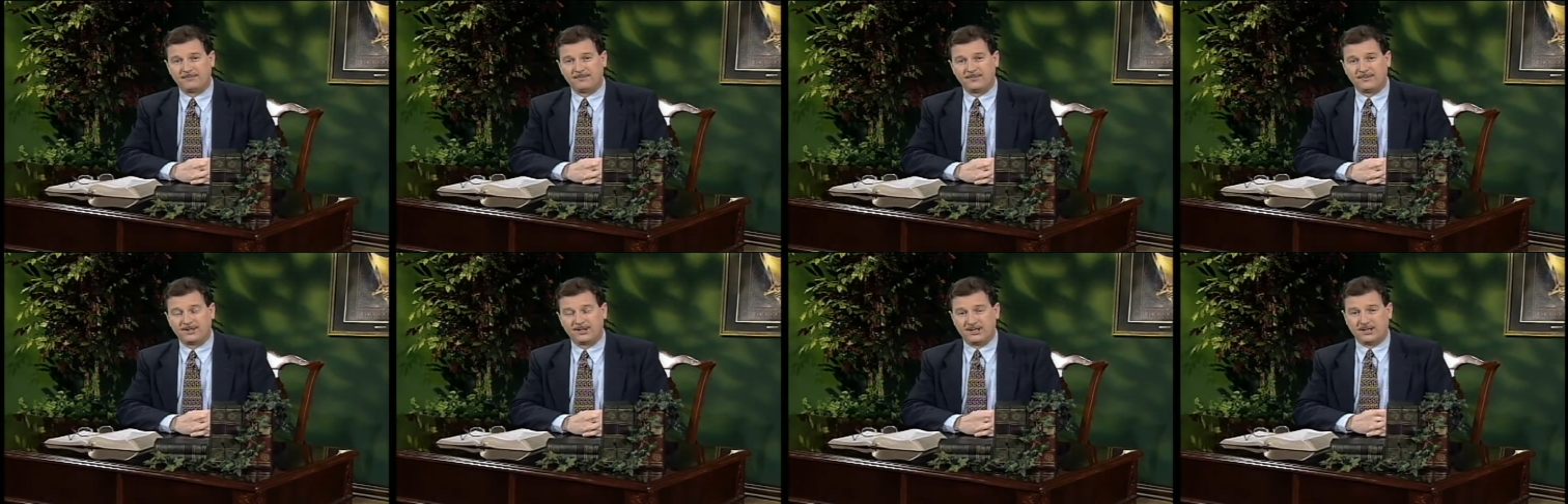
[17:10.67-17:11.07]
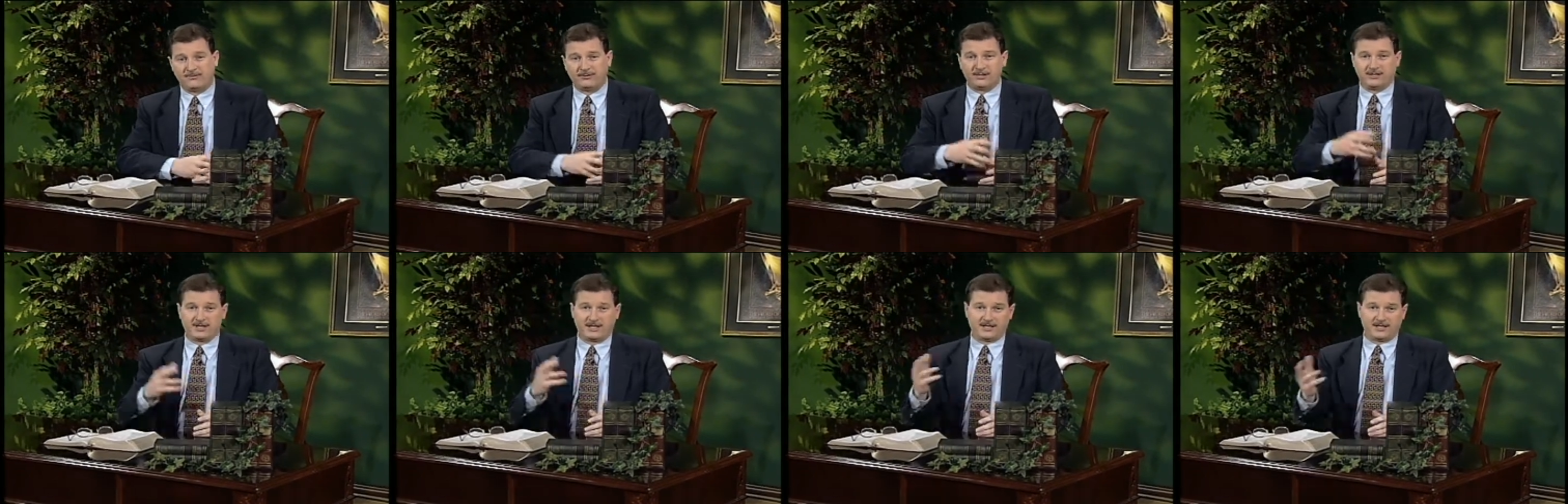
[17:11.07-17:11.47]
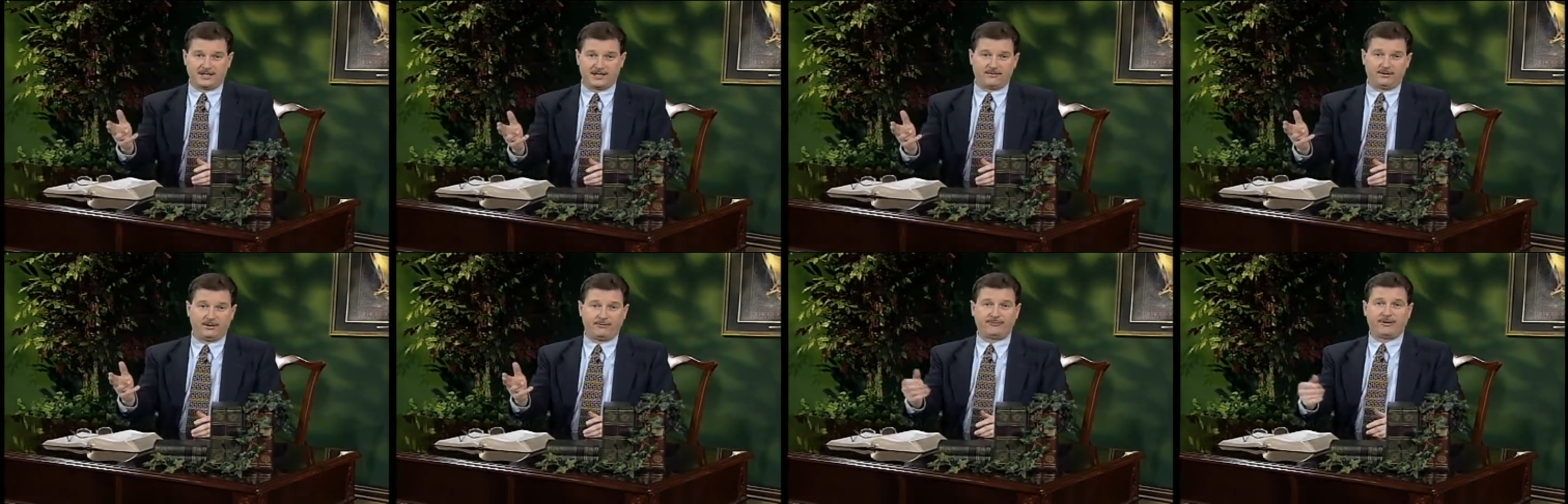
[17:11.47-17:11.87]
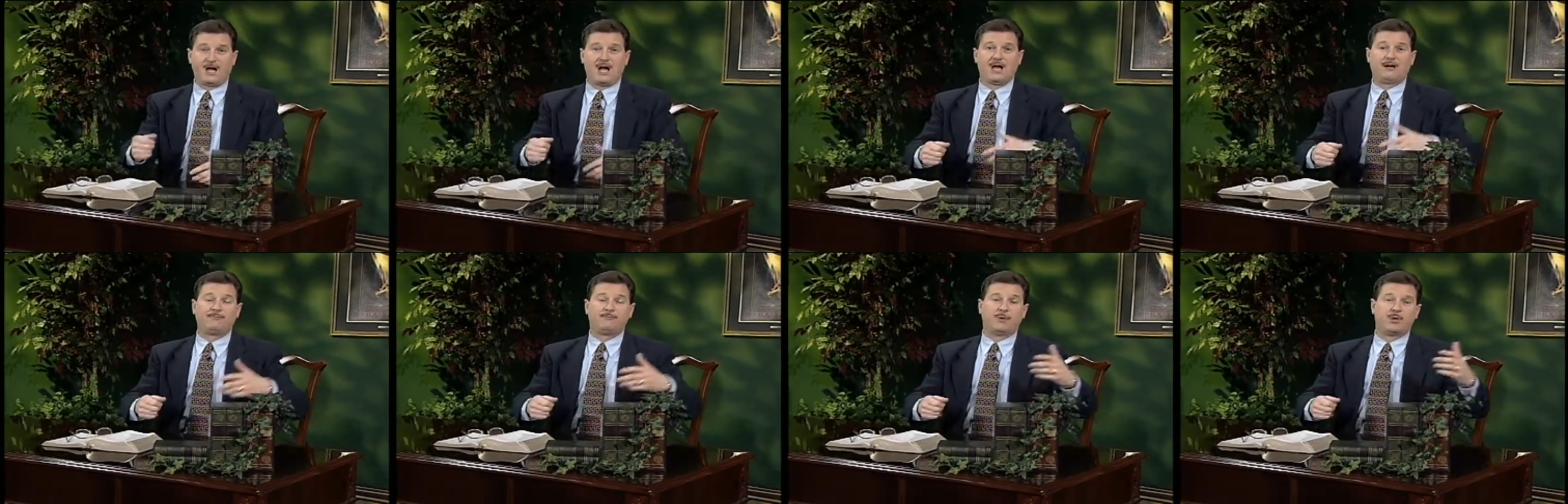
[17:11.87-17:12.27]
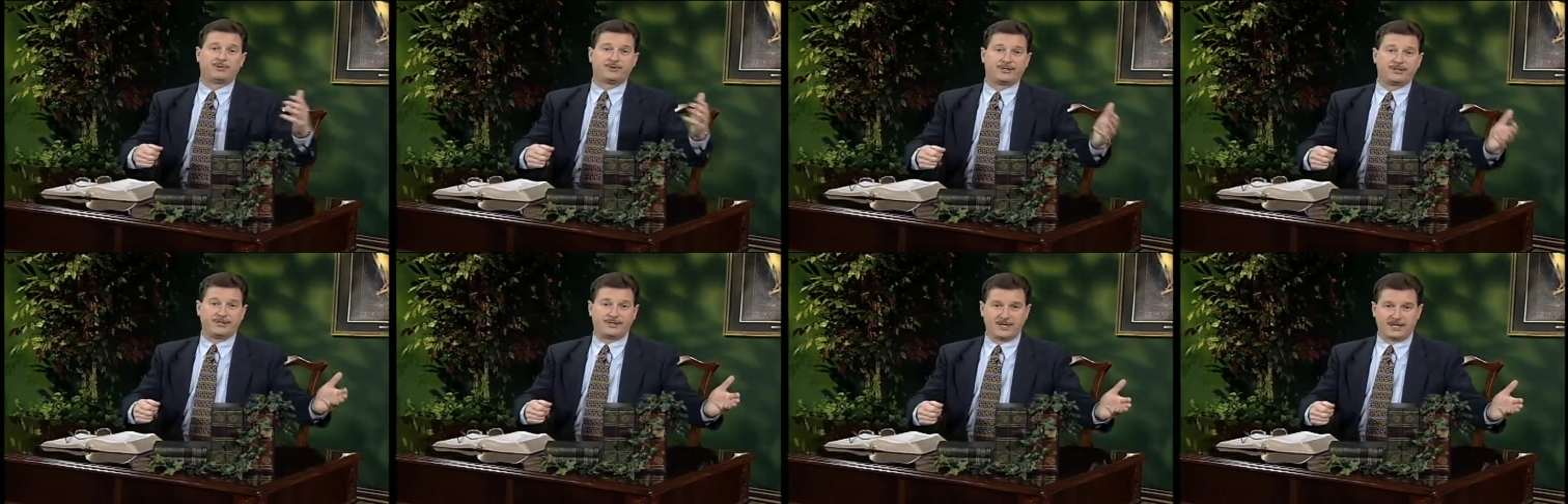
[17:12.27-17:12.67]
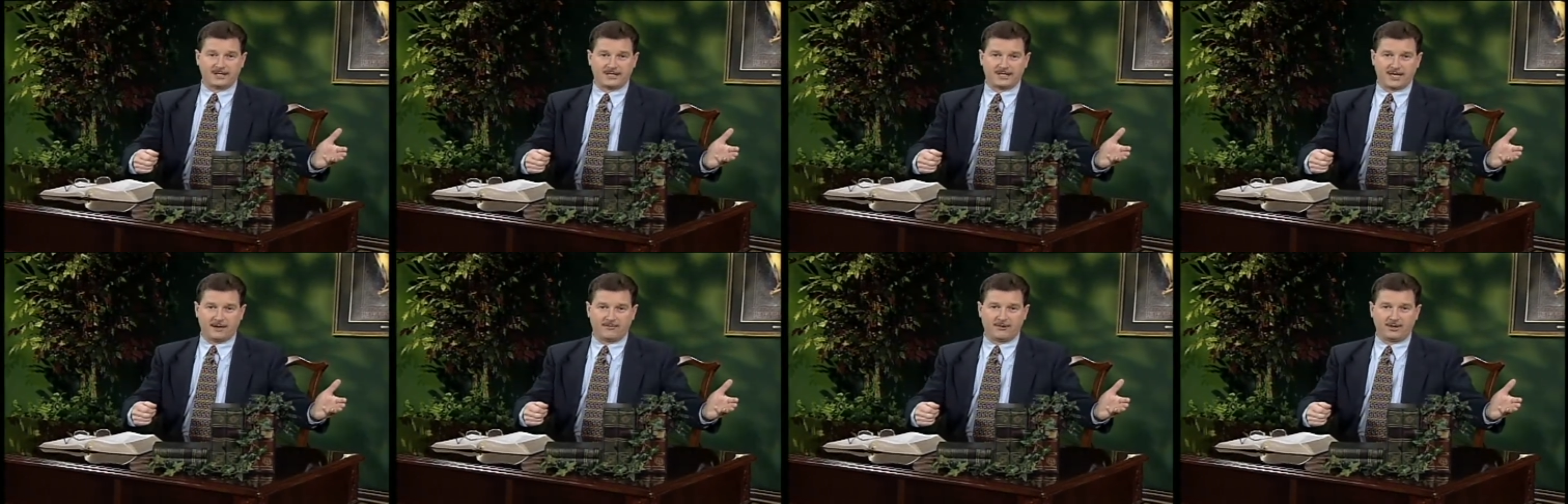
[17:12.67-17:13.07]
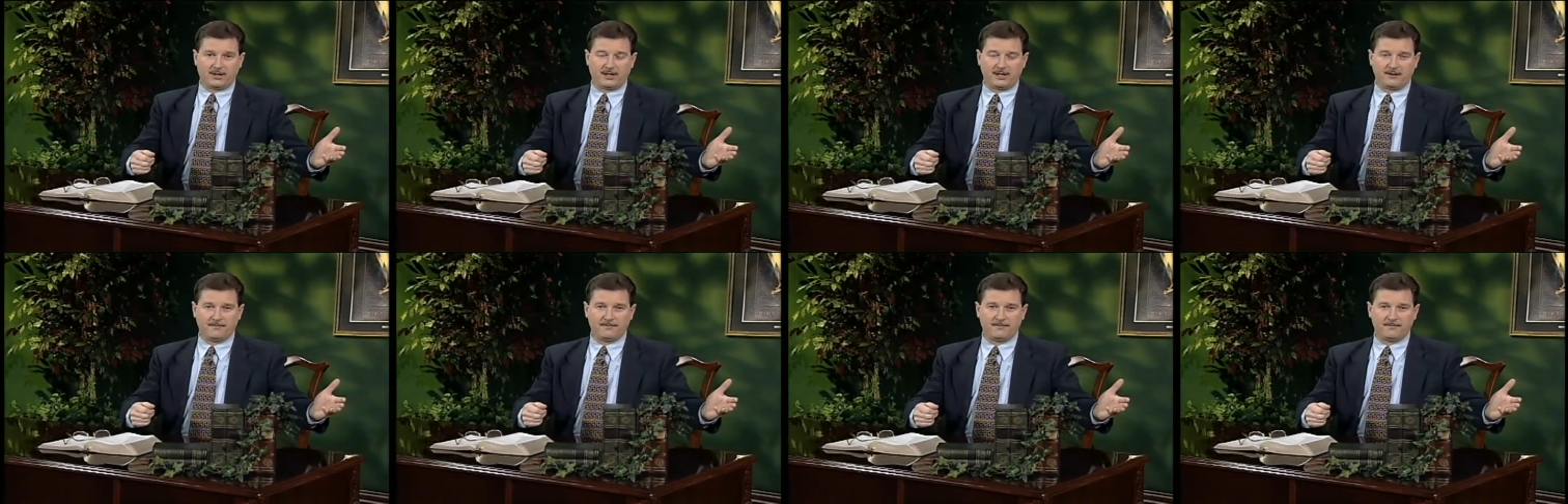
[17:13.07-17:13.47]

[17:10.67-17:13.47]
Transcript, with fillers: Stephen says 75, Moses says 70.